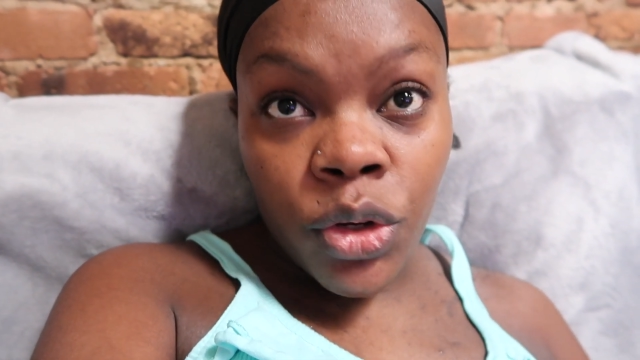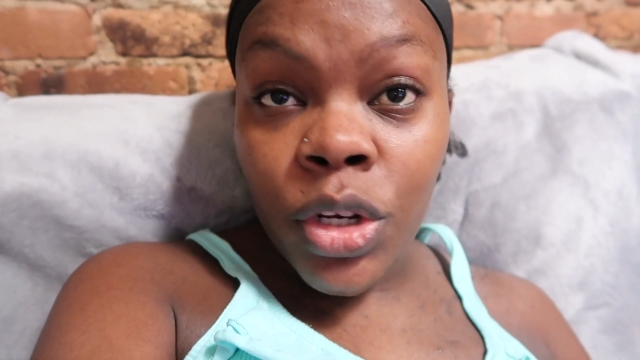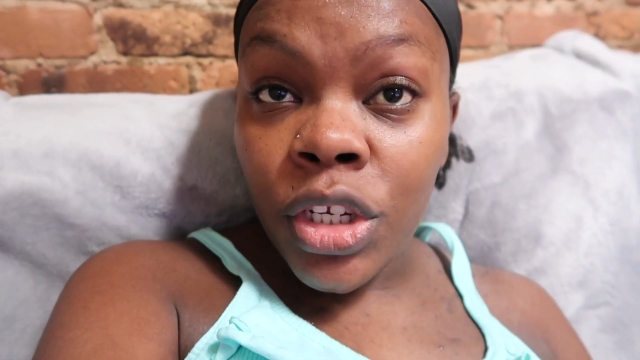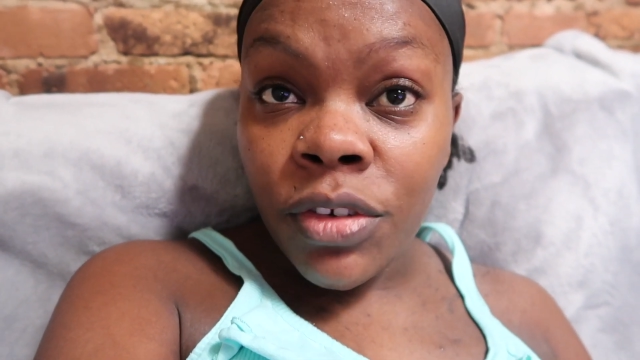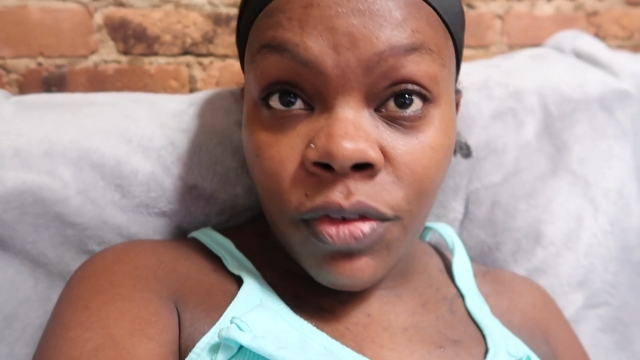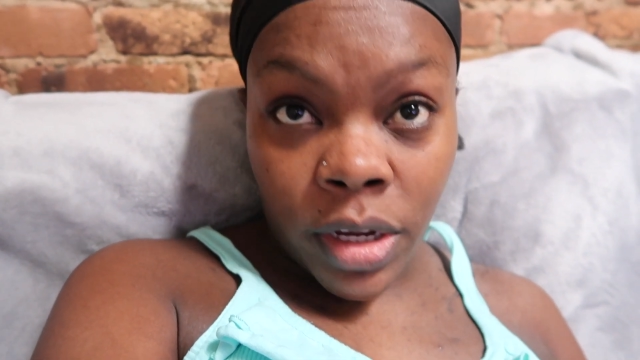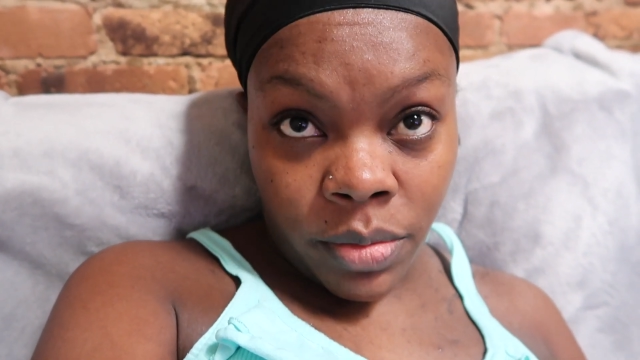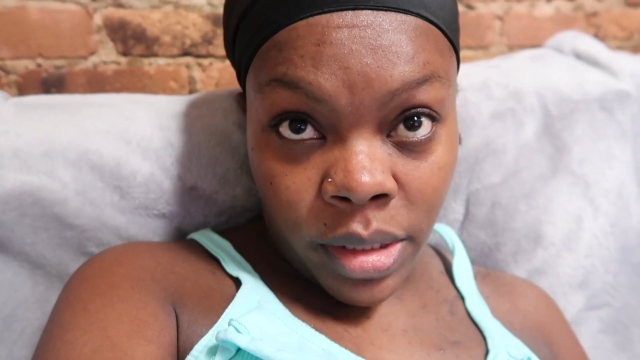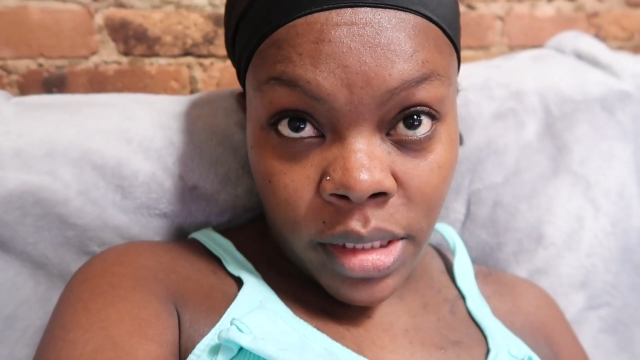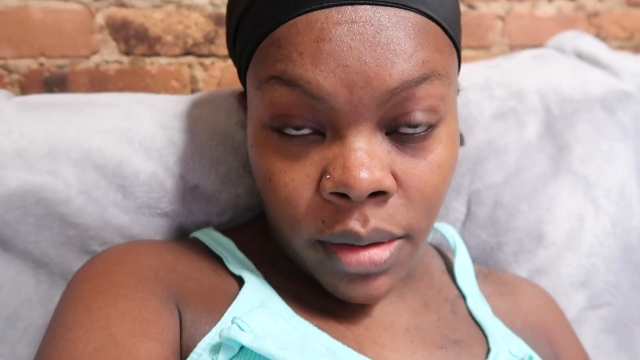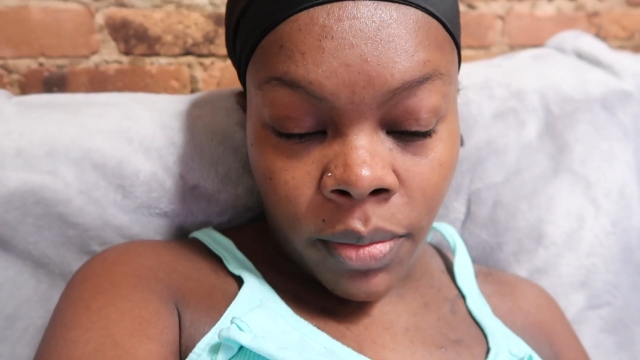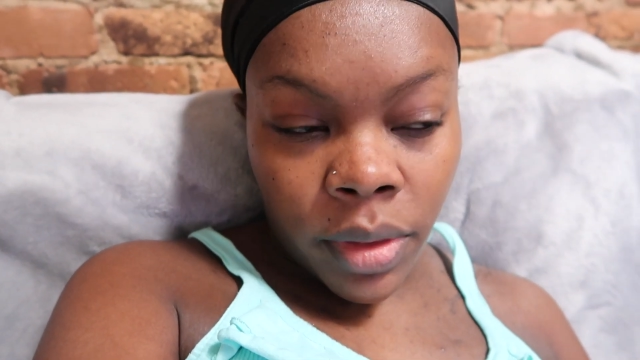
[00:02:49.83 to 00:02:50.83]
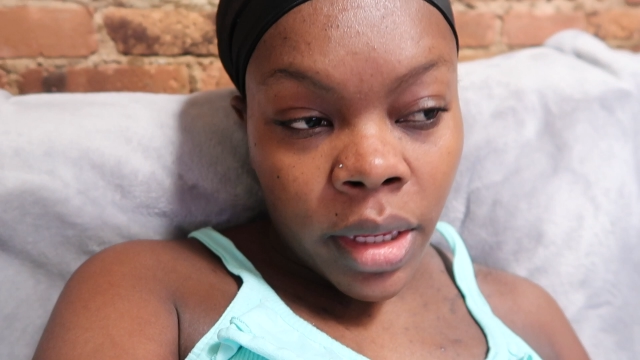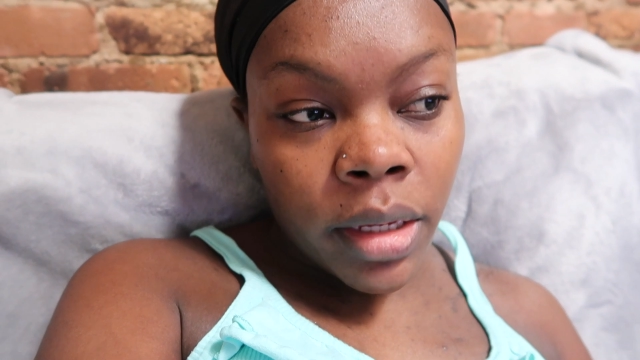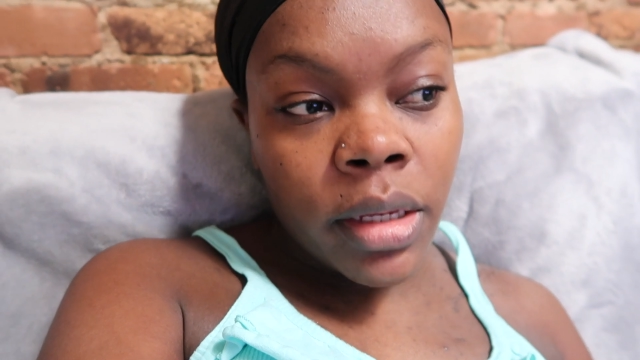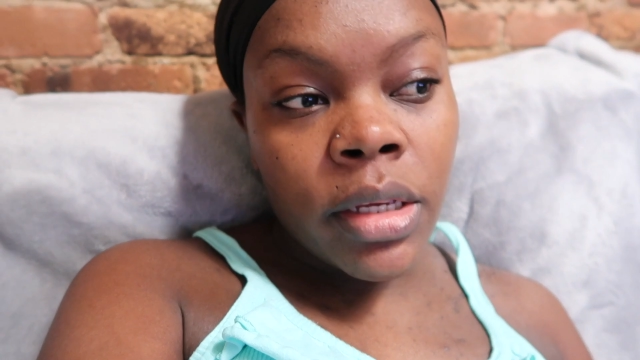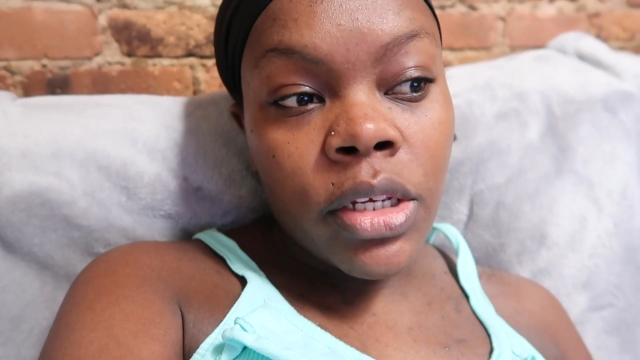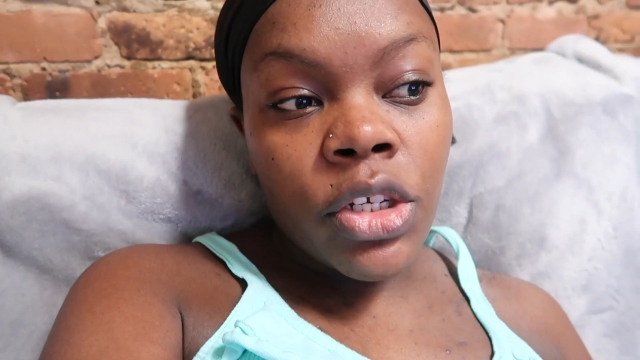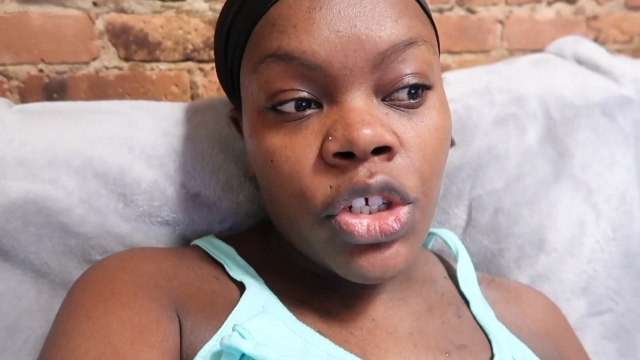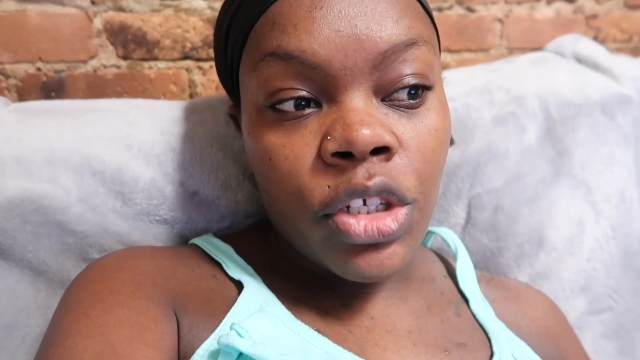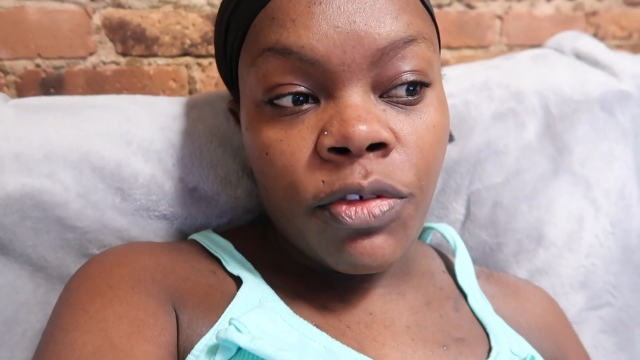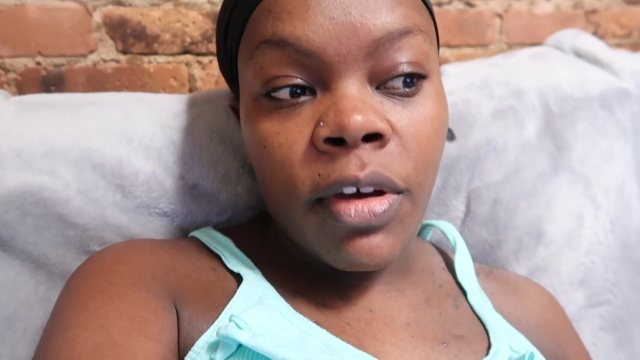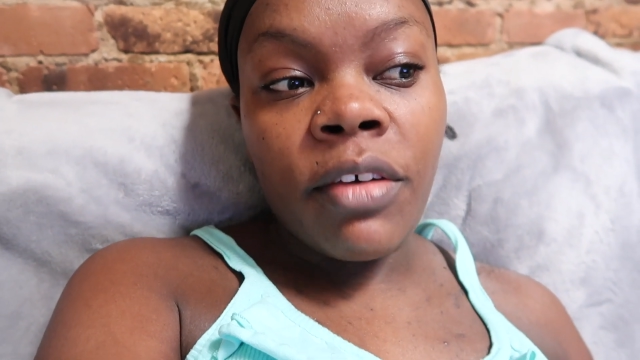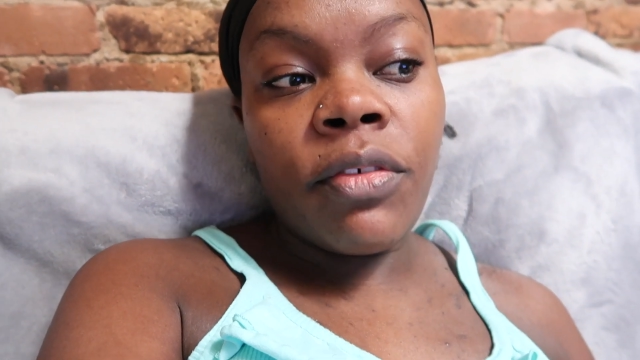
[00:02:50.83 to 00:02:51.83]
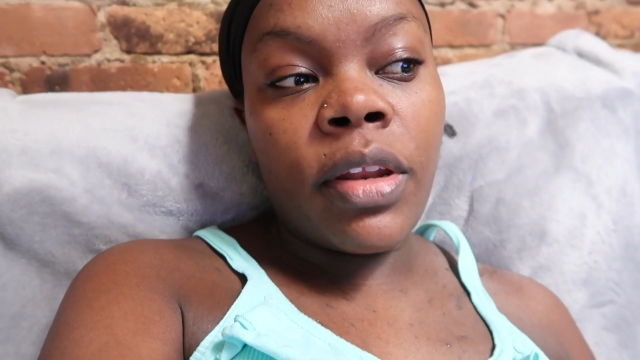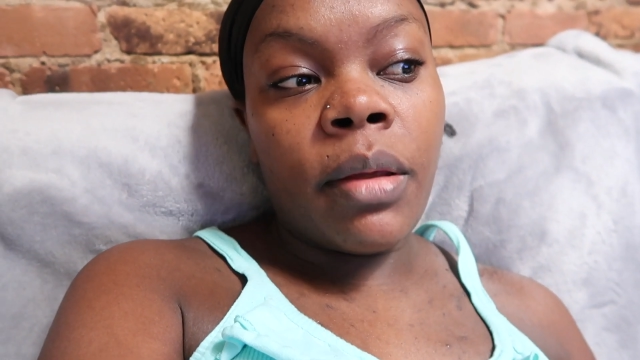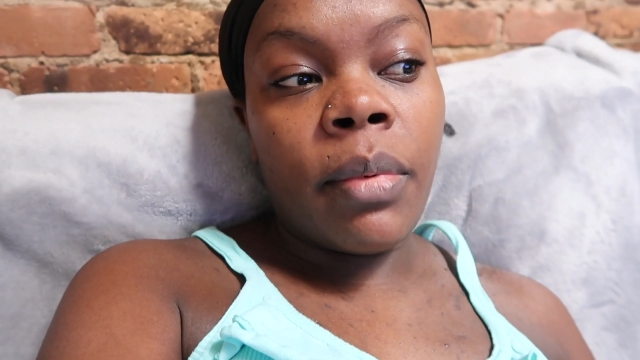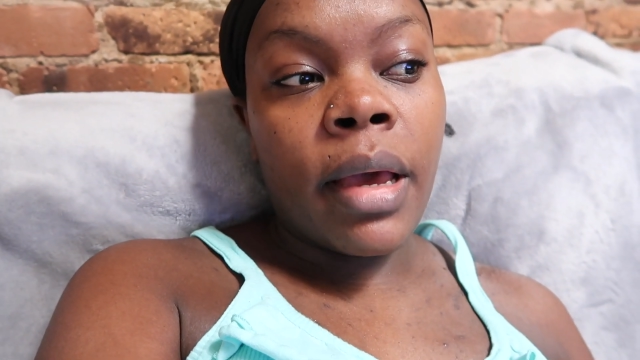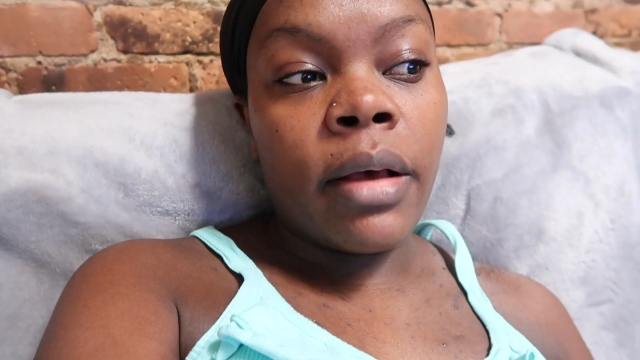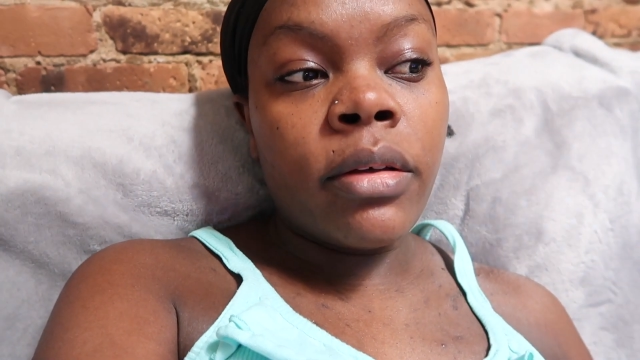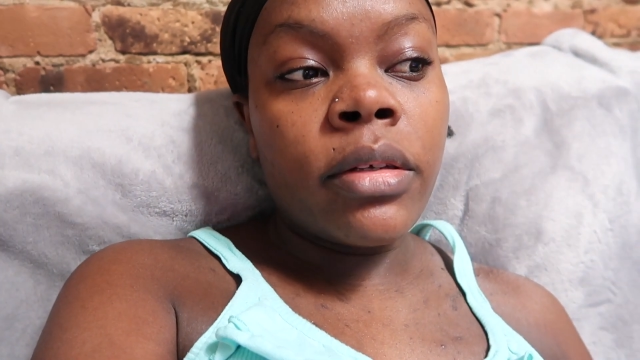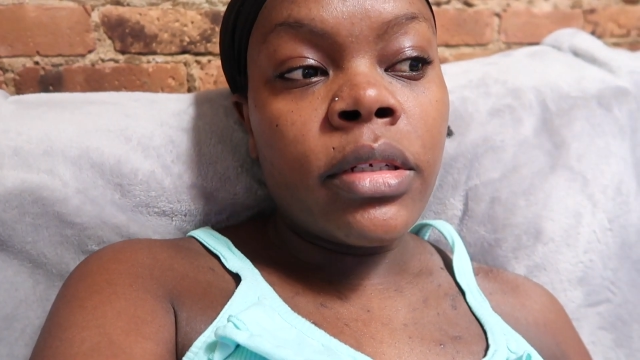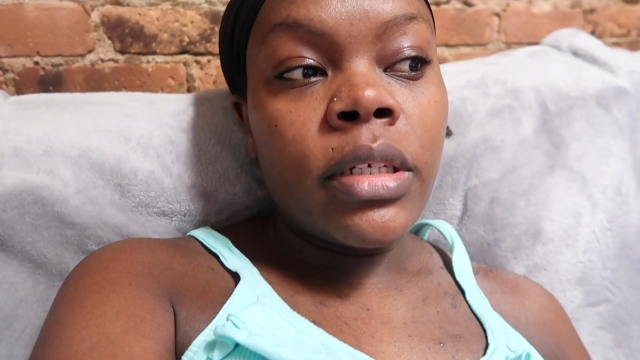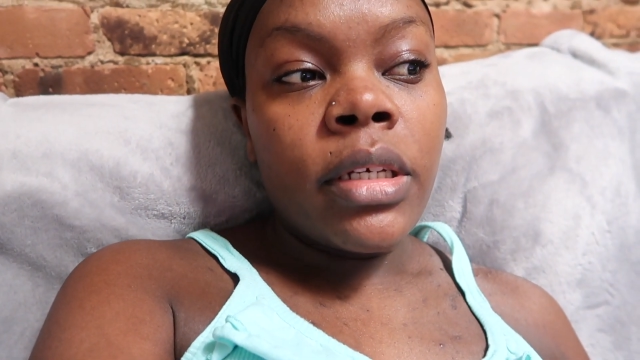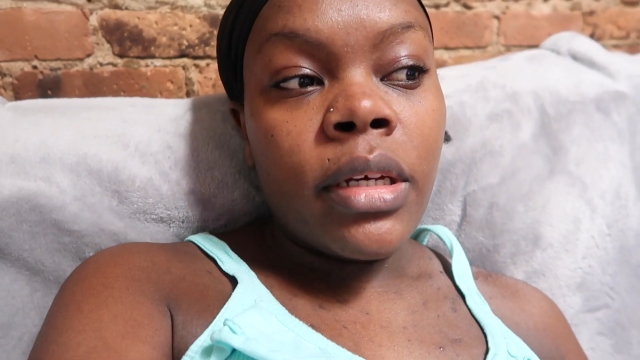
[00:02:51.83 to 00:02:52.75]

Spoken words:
You need to find me something. She's faffing about.